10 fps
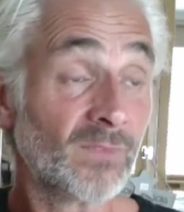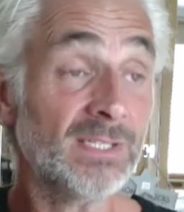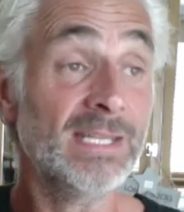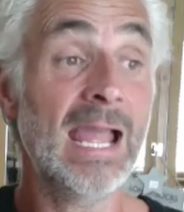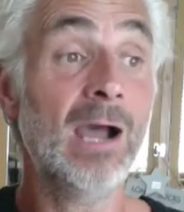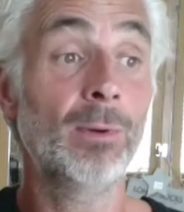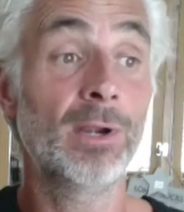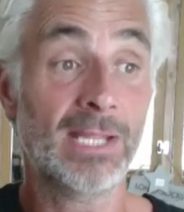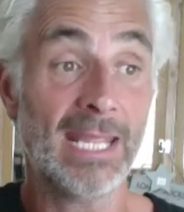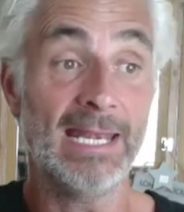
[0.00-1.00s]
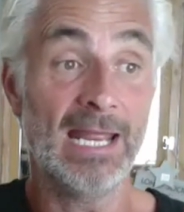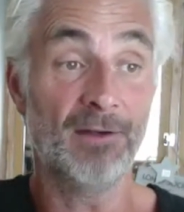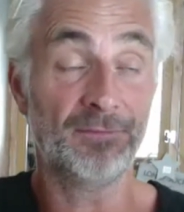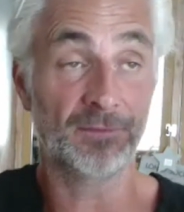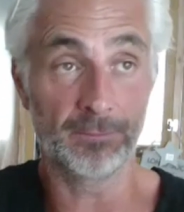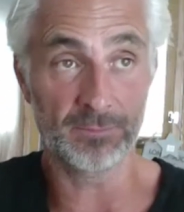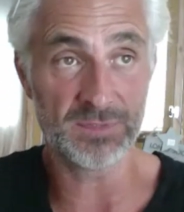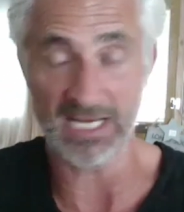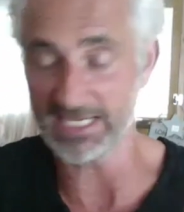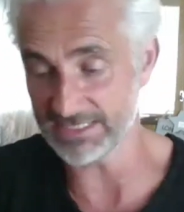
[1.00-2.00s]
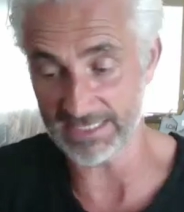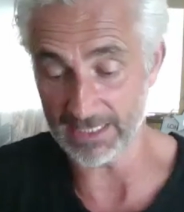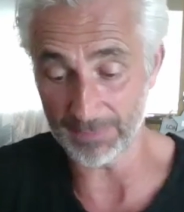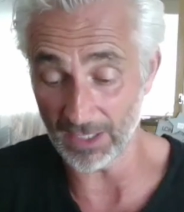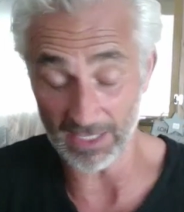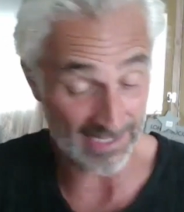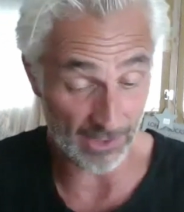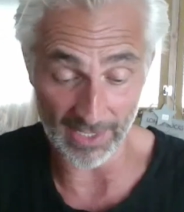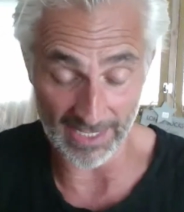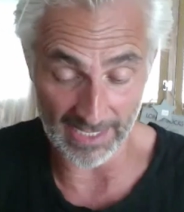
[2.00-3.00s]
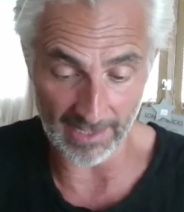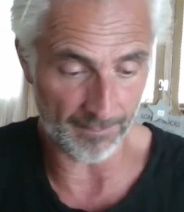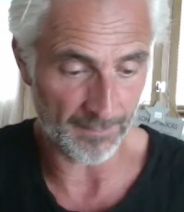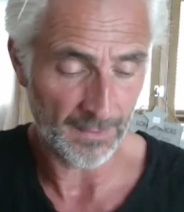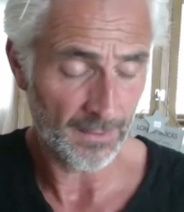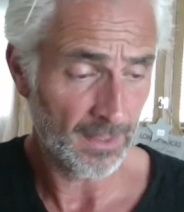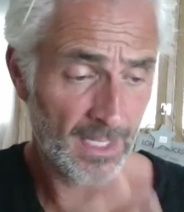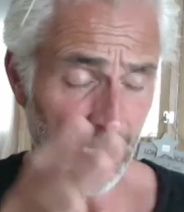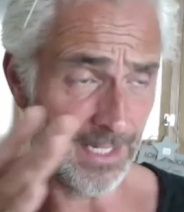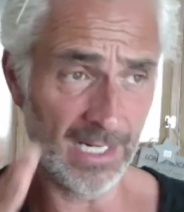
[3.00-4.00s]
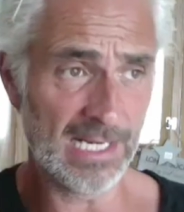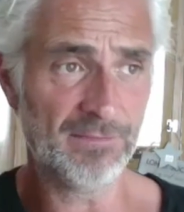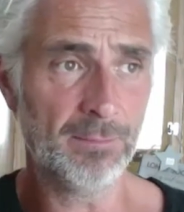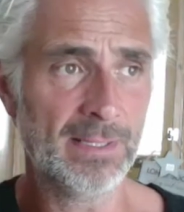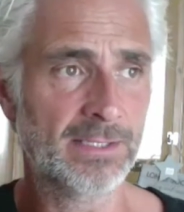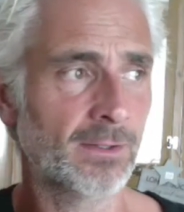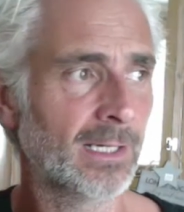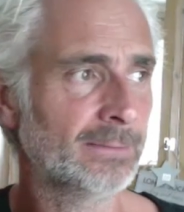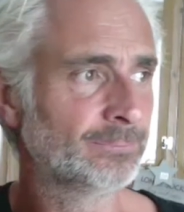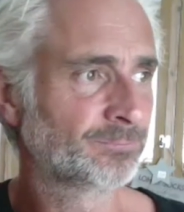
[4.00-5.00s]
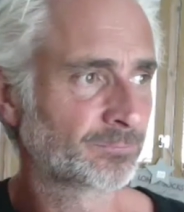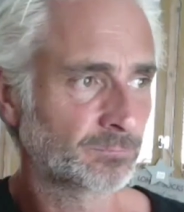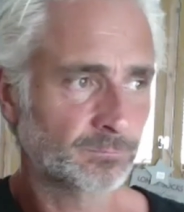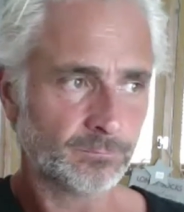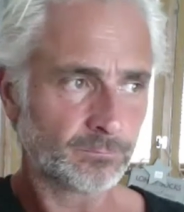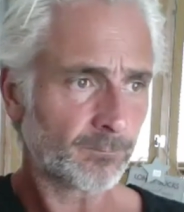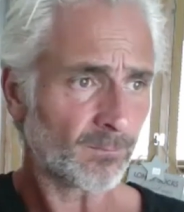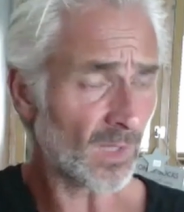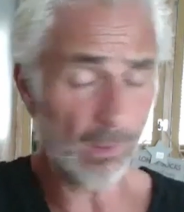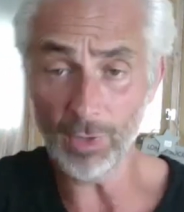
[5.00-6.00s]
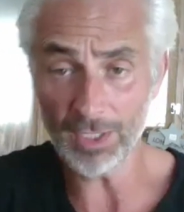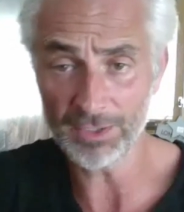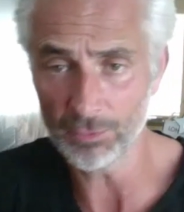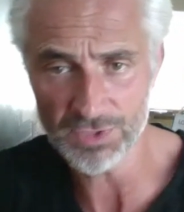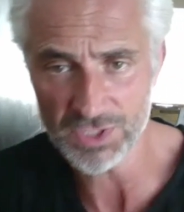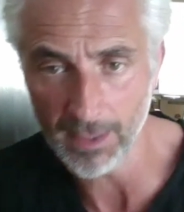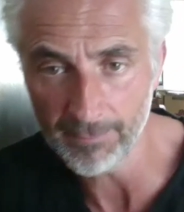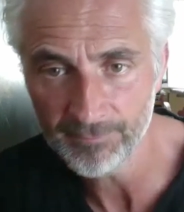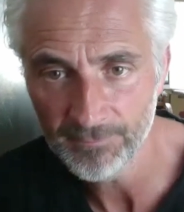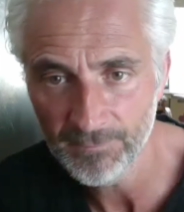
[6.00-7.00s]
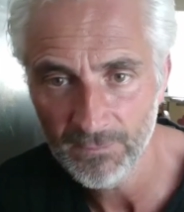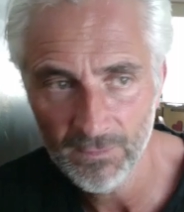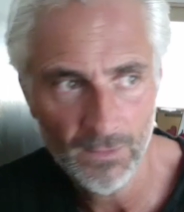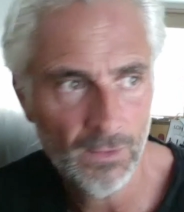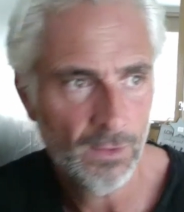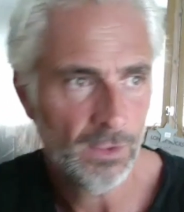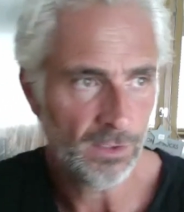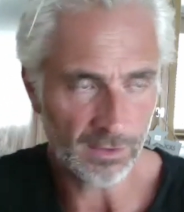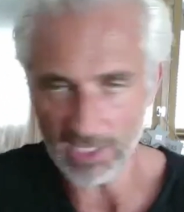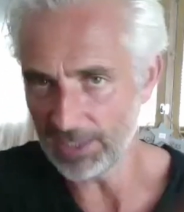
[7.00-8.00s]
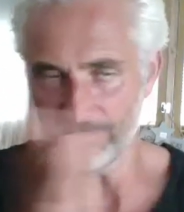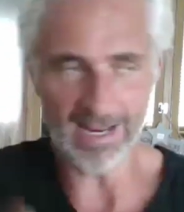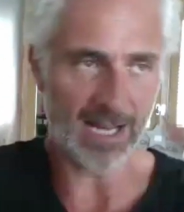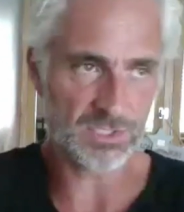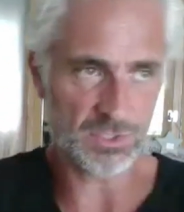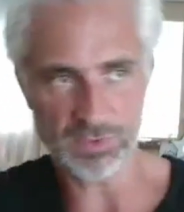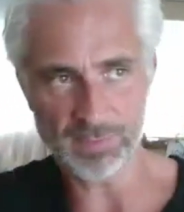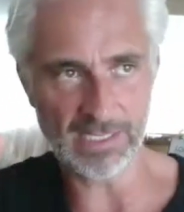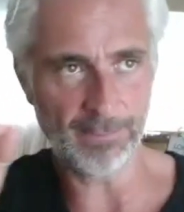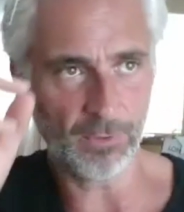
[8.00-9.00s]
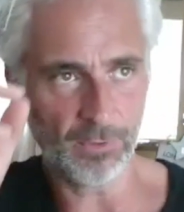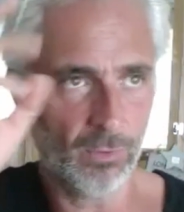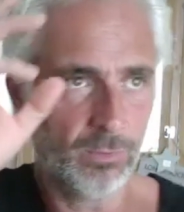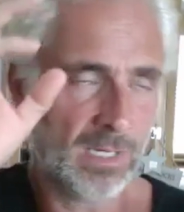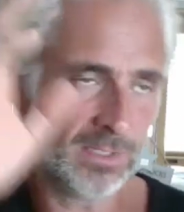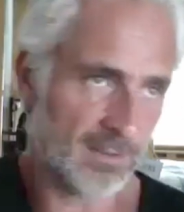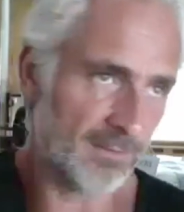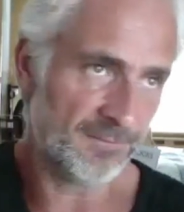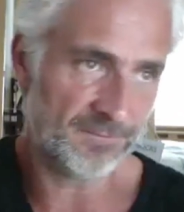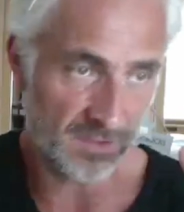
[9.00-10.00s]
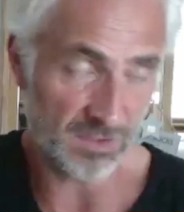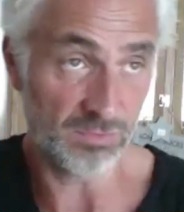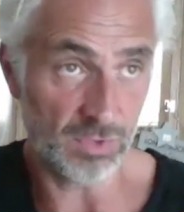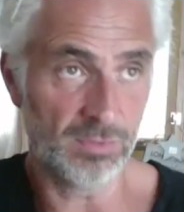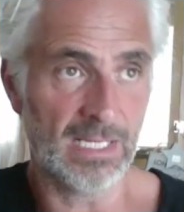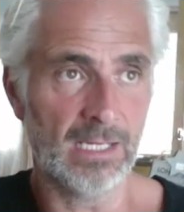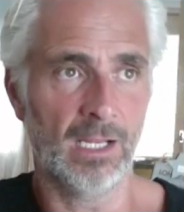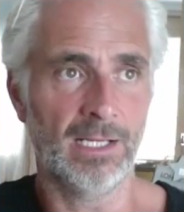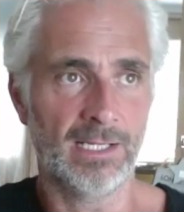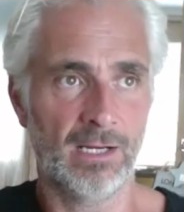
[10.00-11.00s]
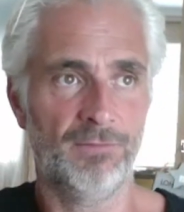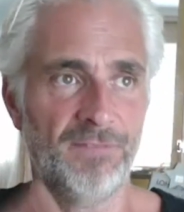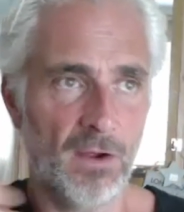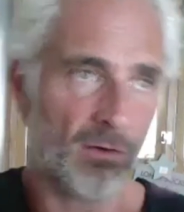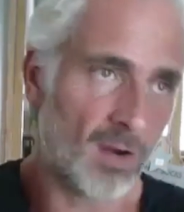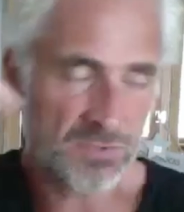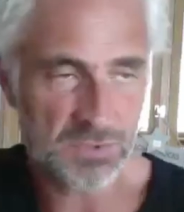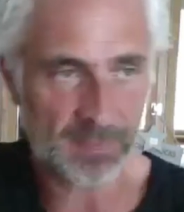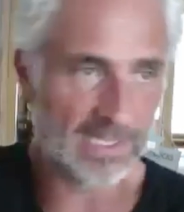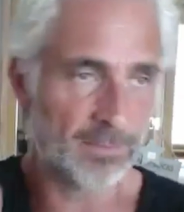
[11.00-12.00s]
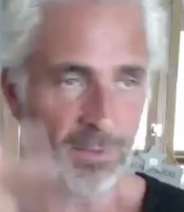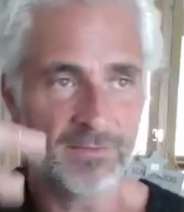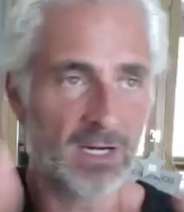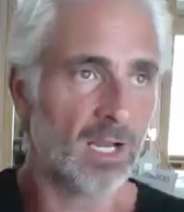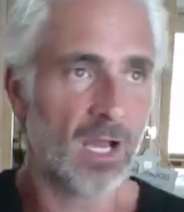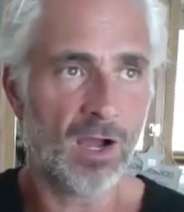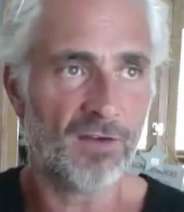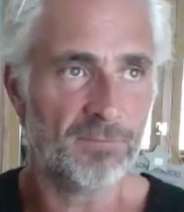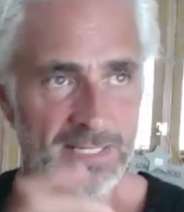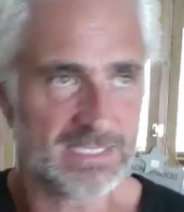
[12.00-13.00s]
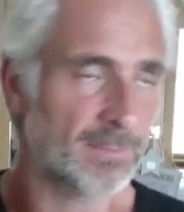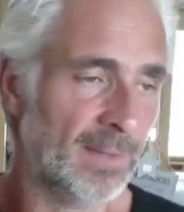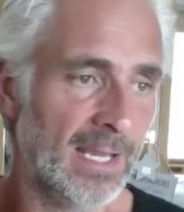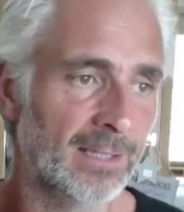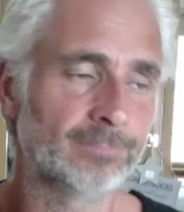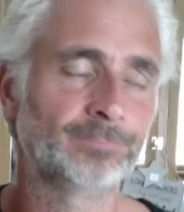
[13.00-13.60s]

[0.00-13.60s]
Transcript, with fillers: Now, when I get there from, say, it's a day party, 9 a.m., and I leave at midnight, I'm working all the time. You're going around, talk to people. You have, you do get like you know photographs of people having a laugh, messing about,